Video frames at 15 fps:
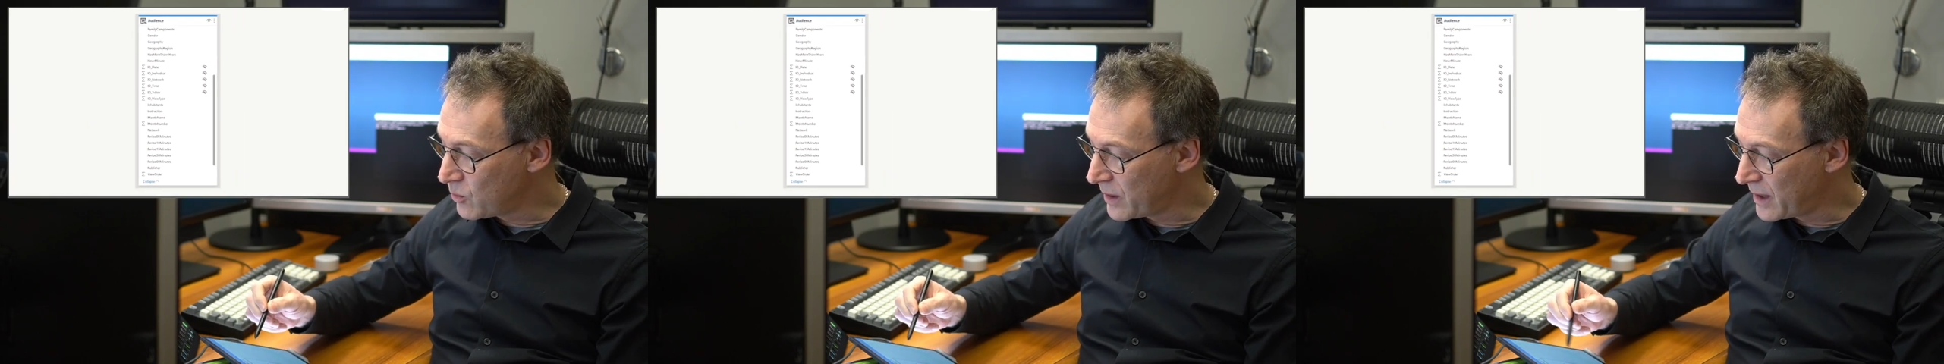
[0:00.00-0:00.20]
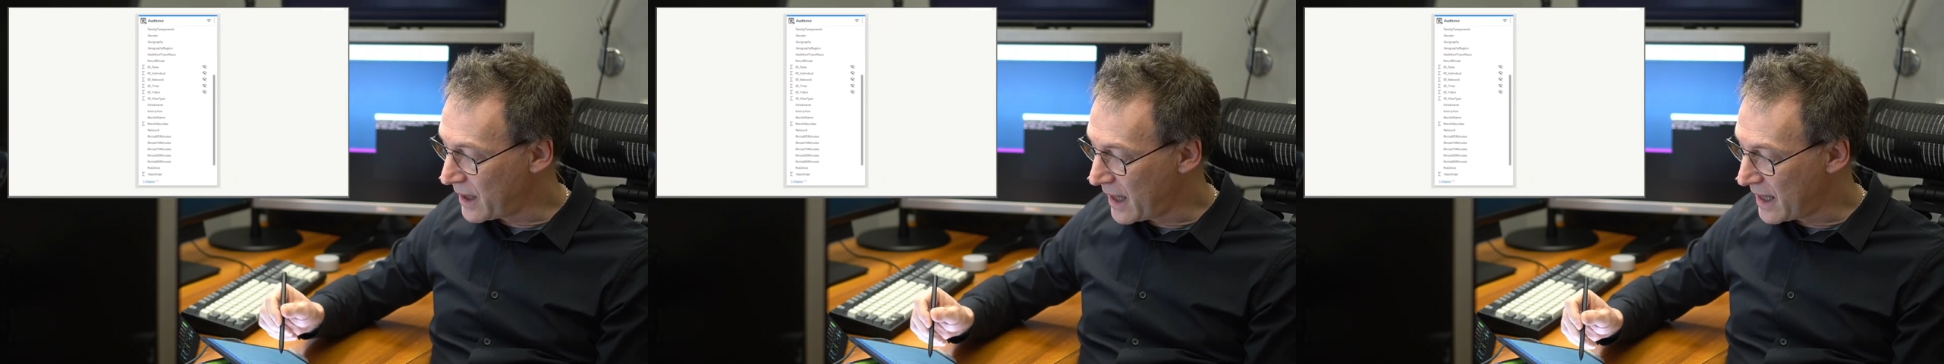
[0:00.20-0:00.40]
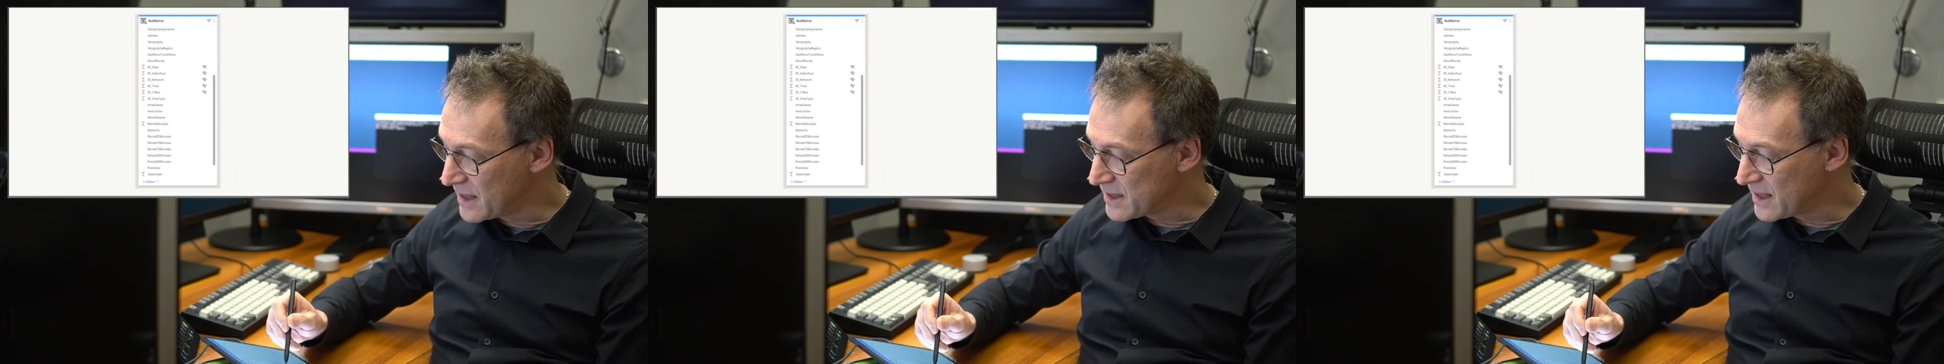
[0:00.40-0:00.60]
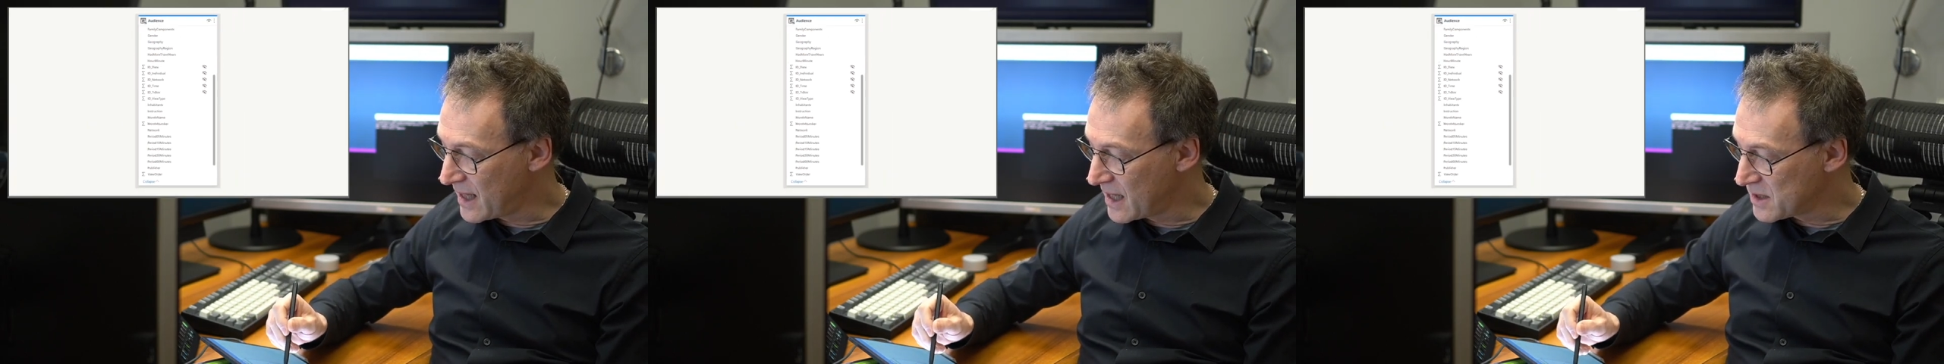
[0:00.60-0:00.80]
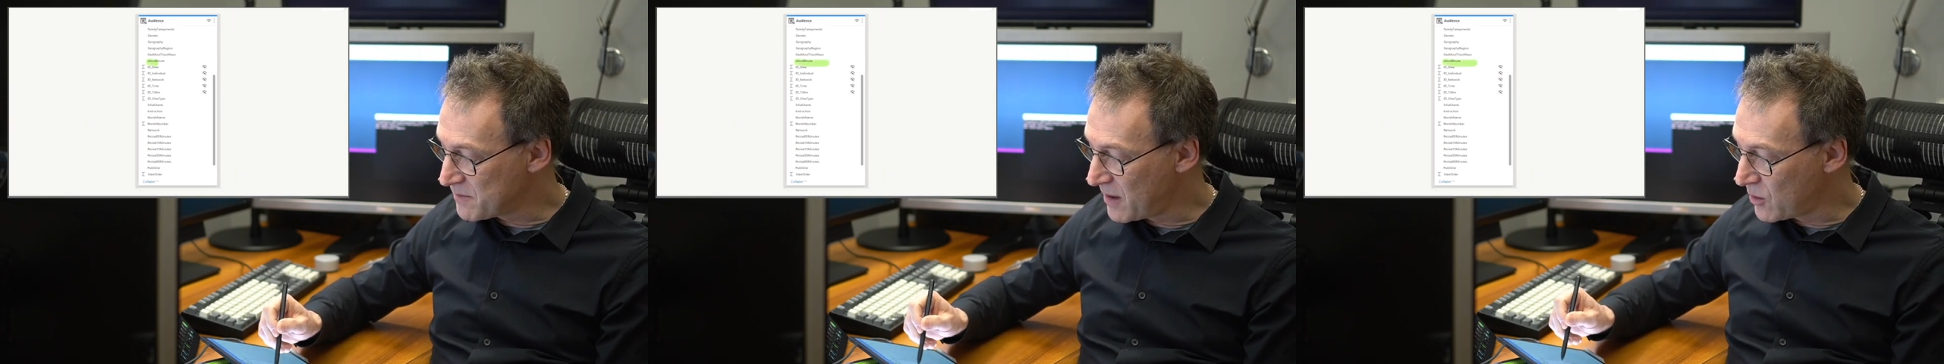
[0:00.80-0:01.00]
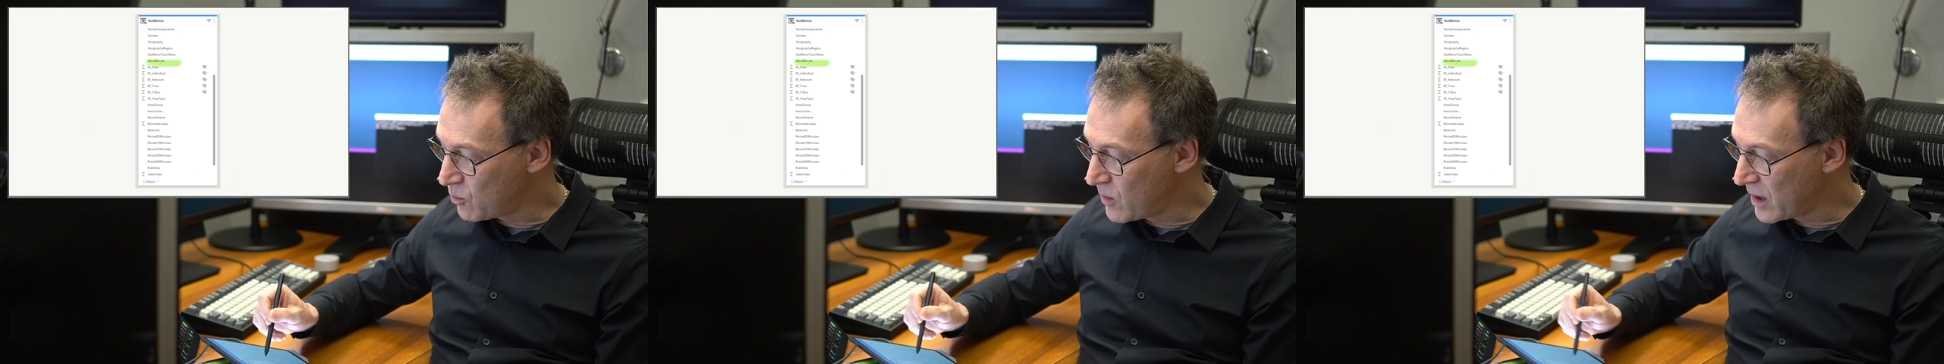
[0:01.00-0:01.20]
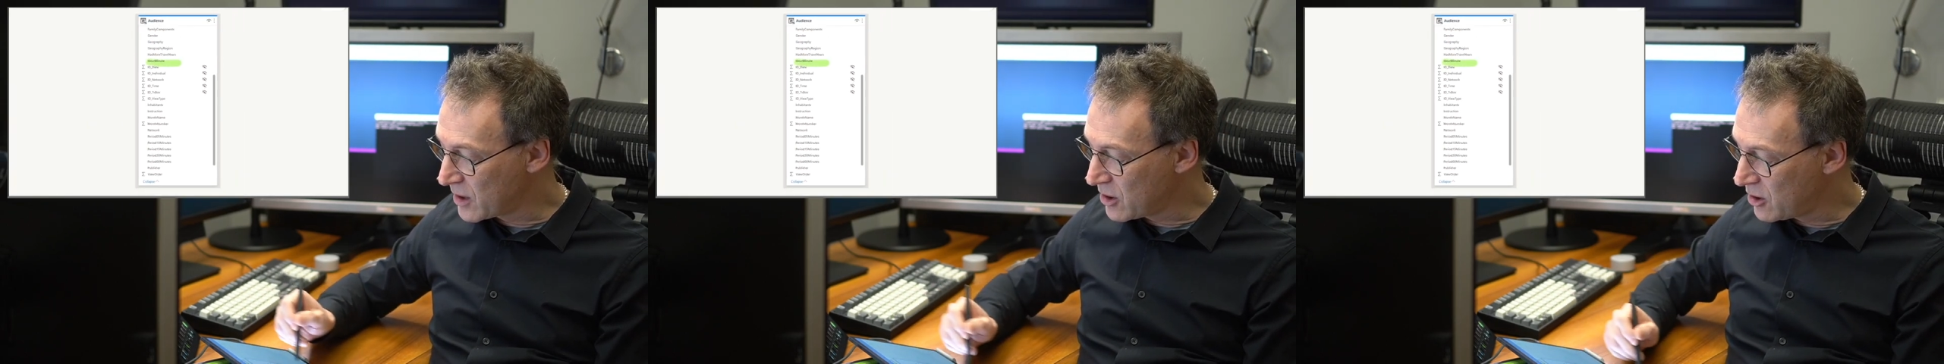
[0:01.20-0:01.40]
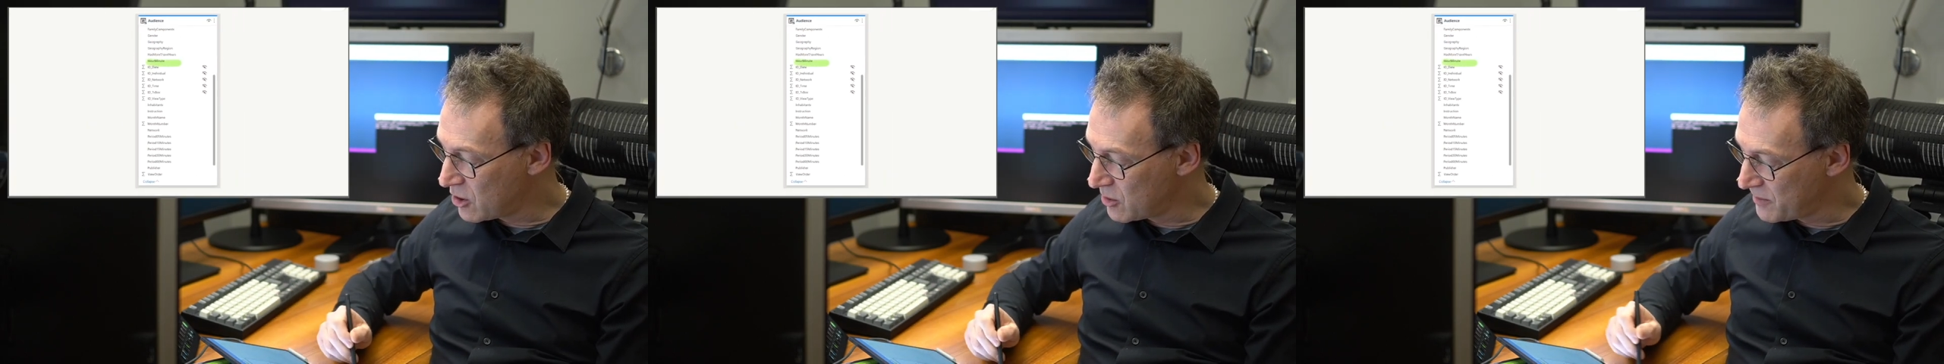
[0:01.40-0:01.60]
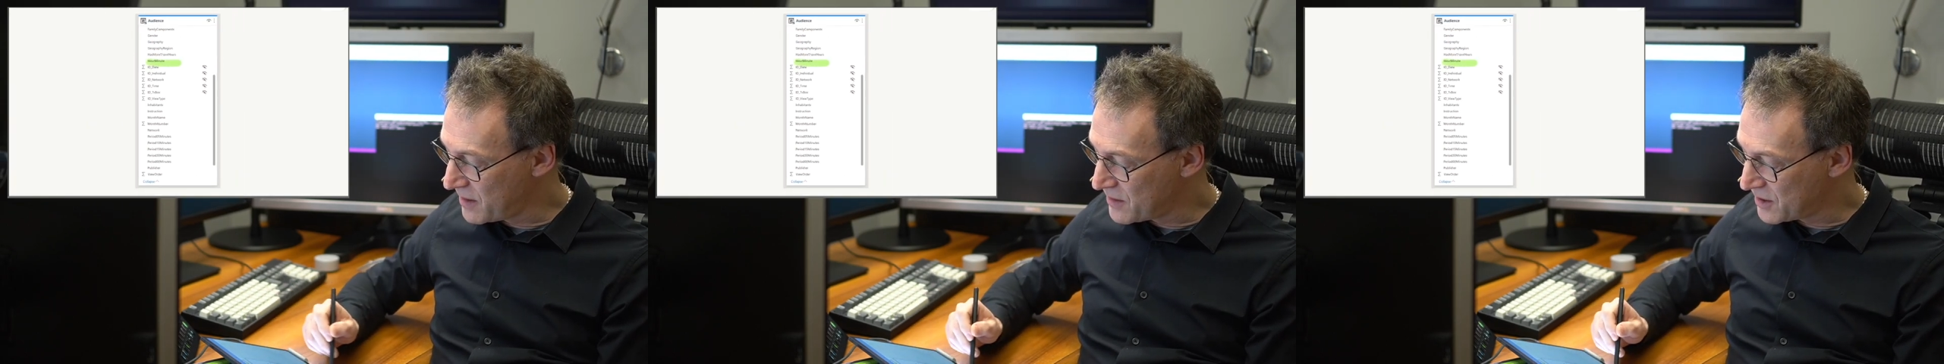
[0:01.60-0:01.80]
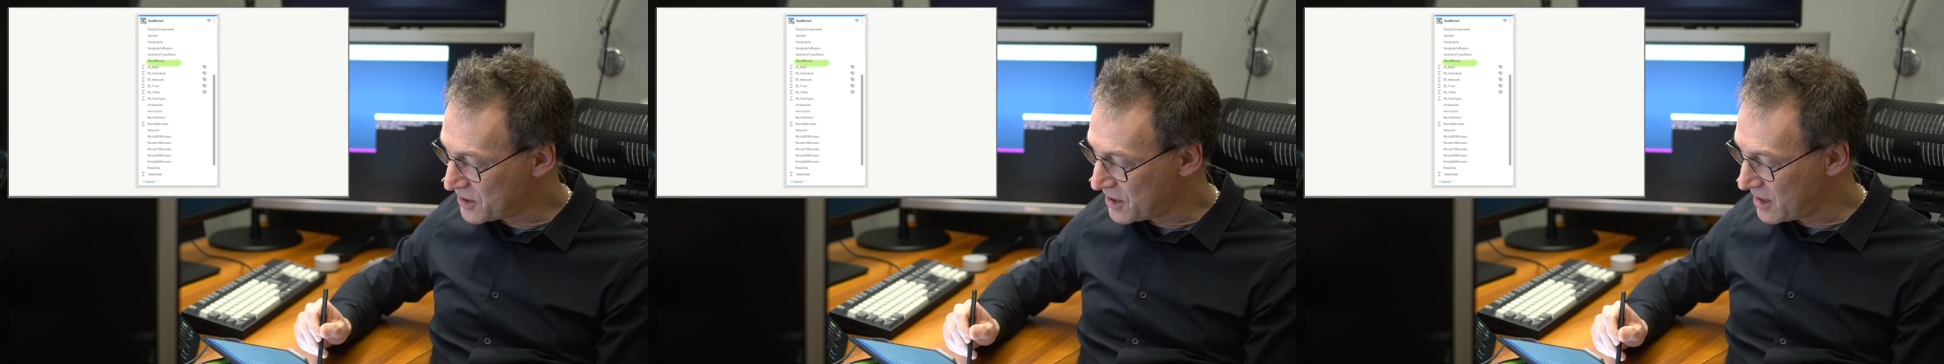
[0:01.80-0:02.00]
when I slice by one column
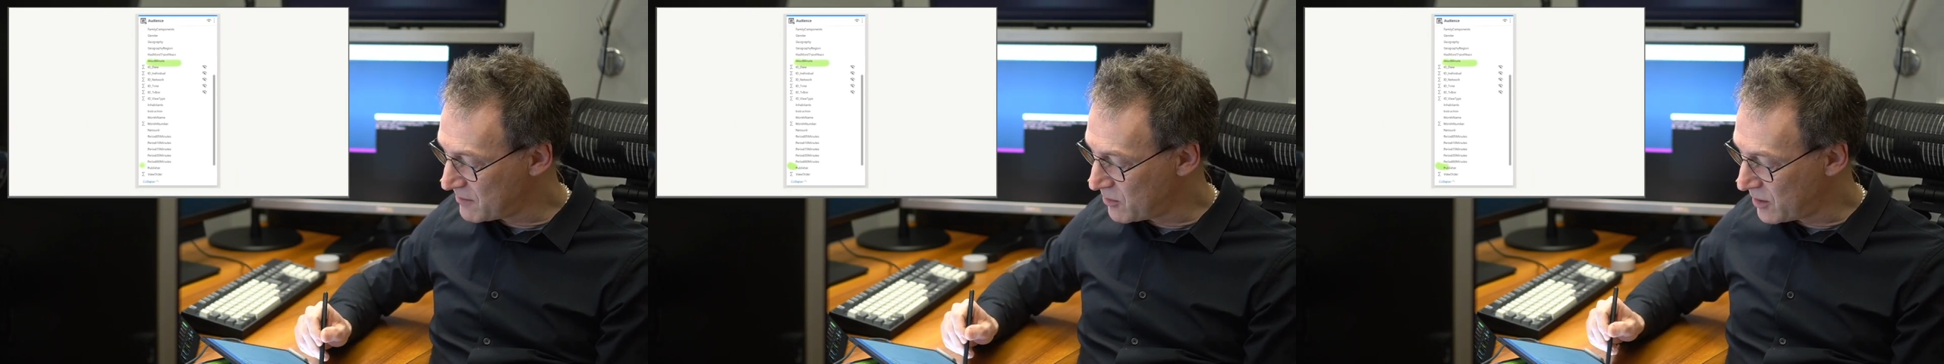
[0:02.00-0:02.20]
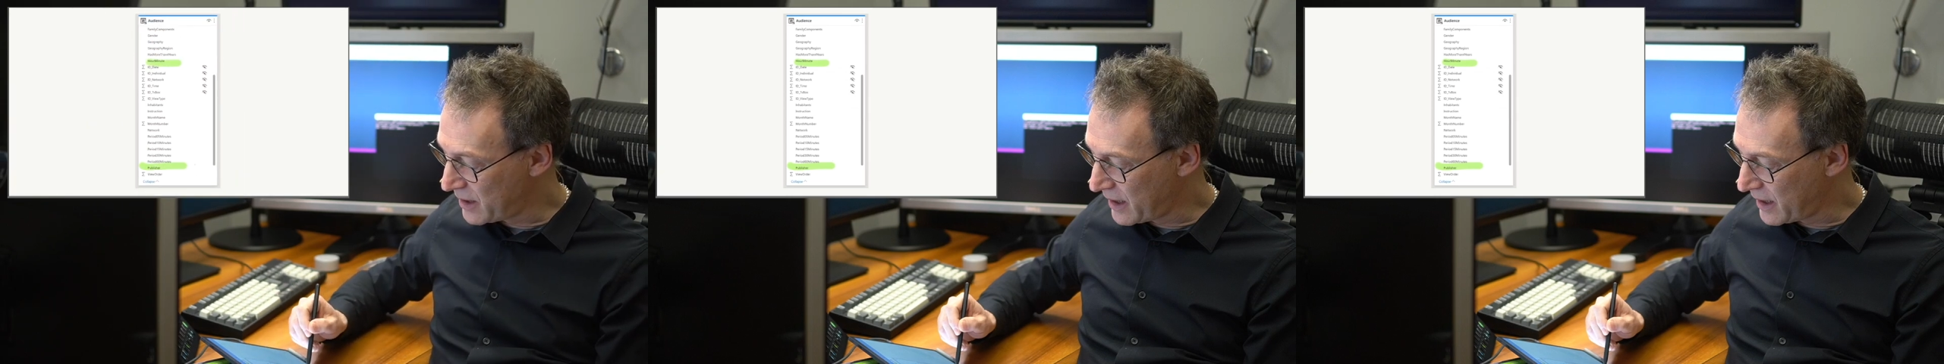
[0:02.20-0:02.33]
in the table